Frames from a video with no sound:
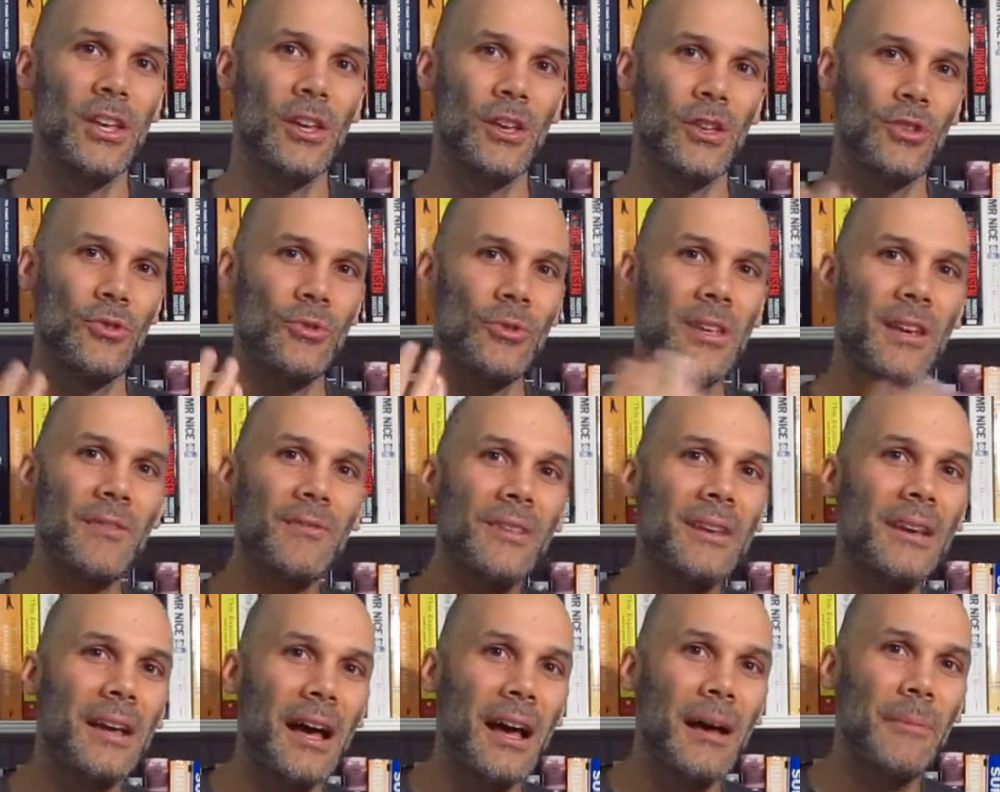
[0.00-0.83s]
you give
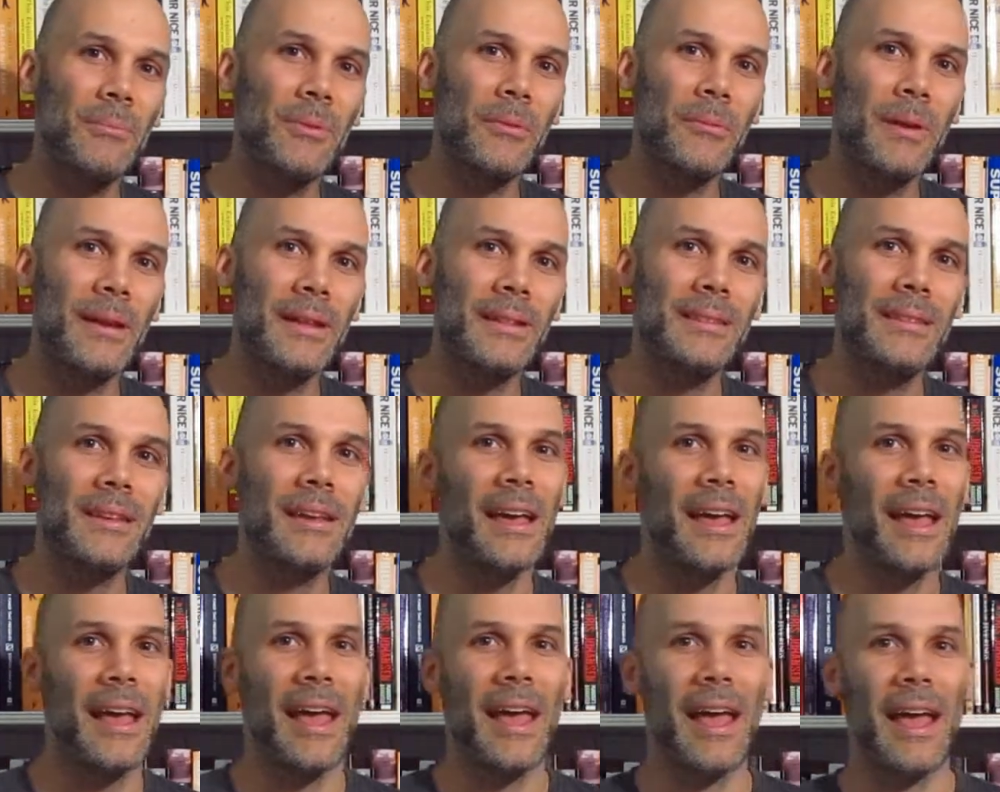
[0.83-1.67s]
the compliment
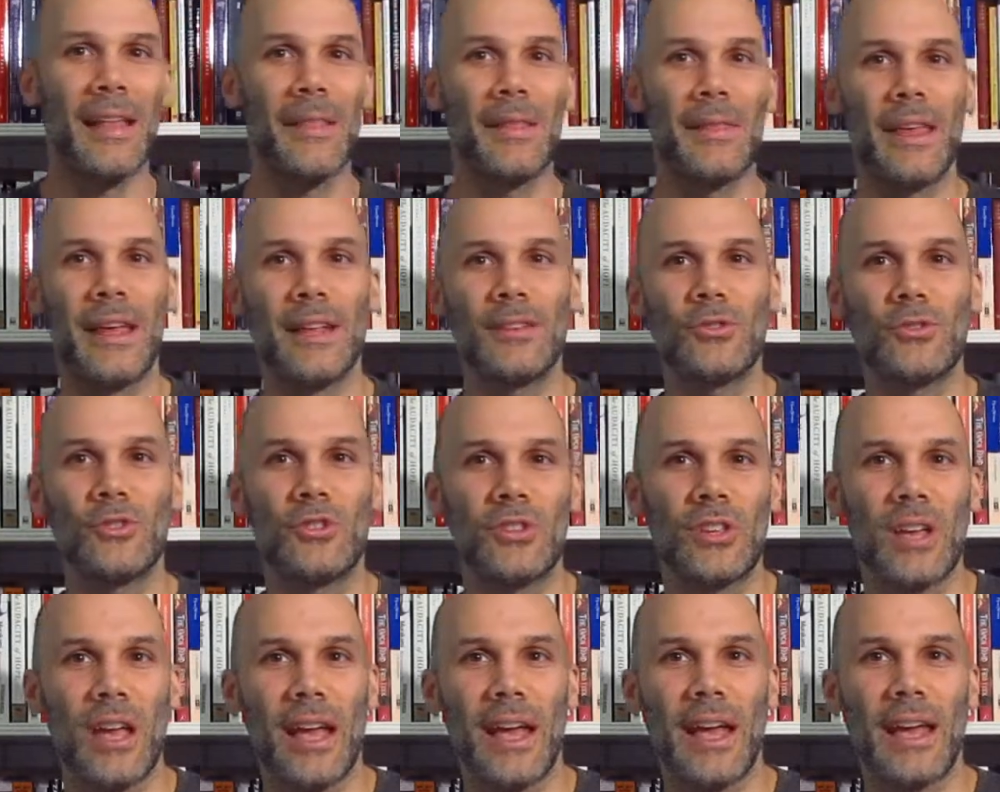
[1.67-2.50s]
and then you
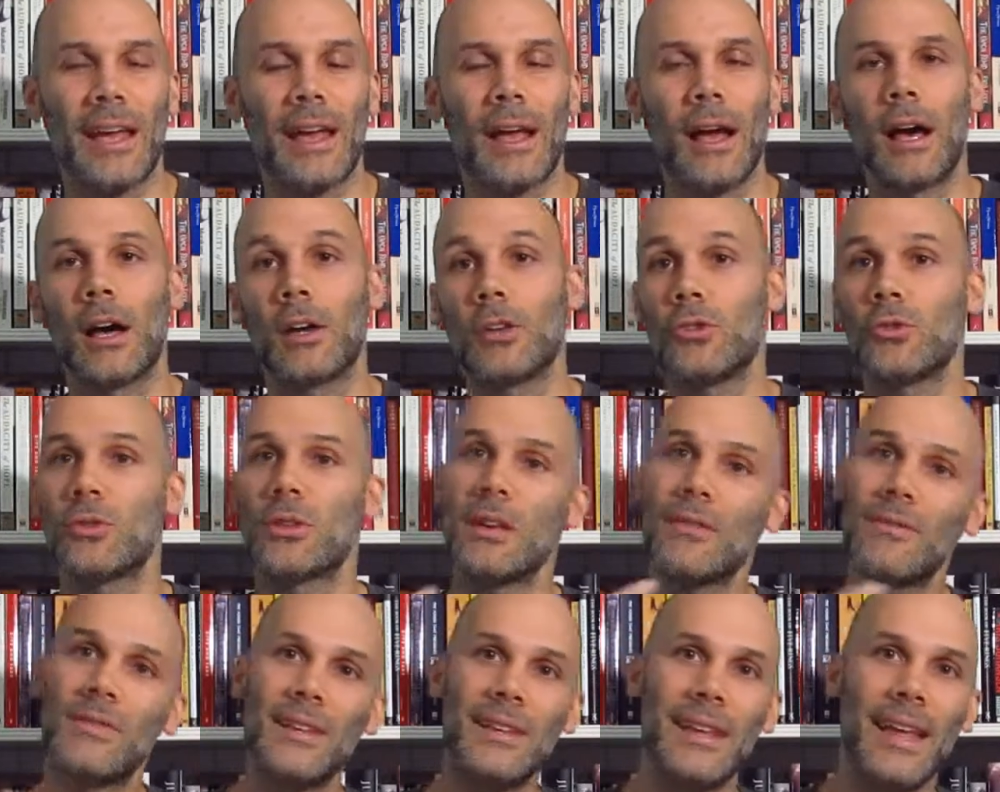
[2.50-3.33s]
say, you
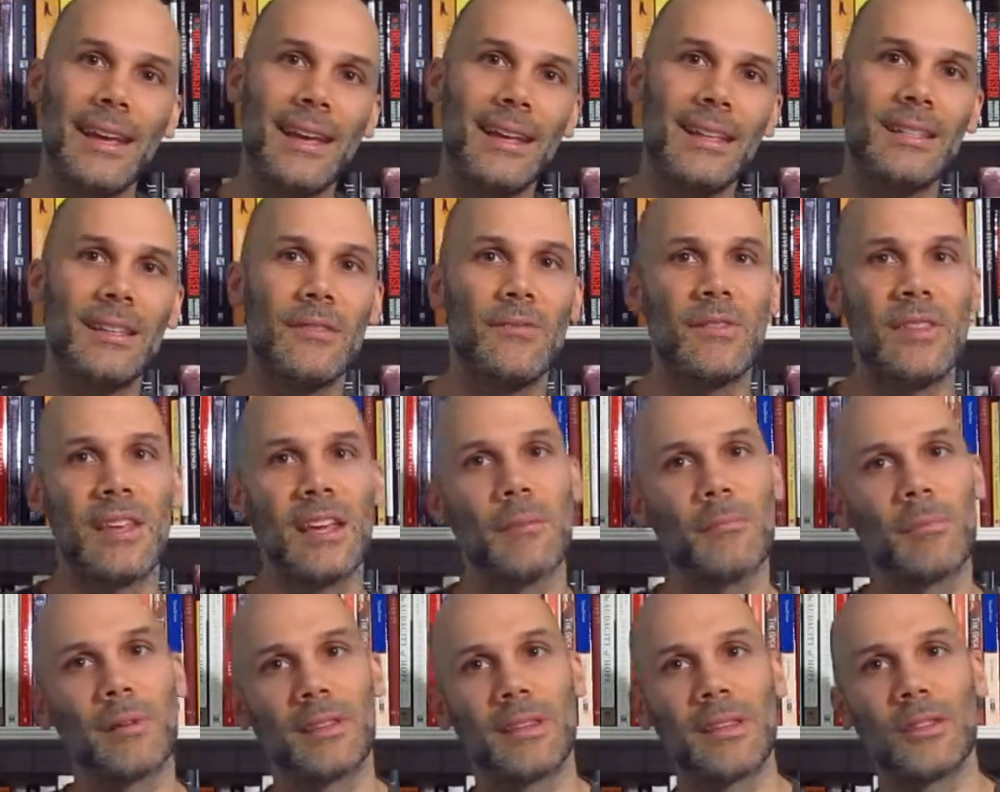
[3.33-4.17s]
give the negative
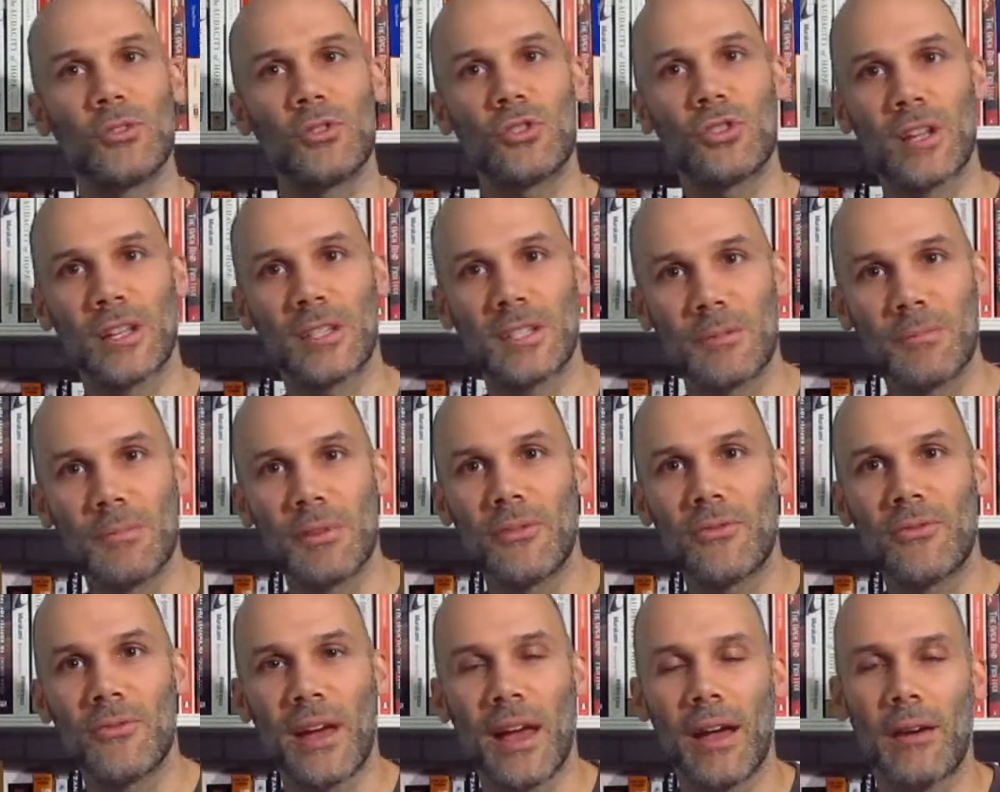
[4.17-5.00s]
thing, but then you say to be
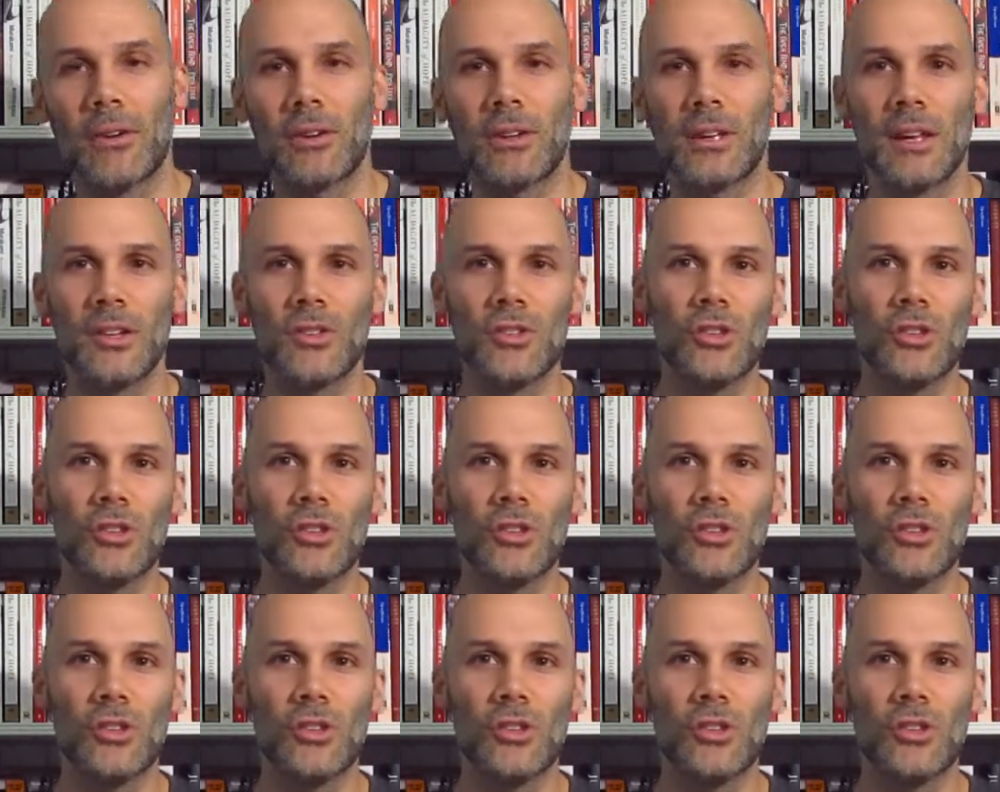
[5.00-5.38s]
fair, okay?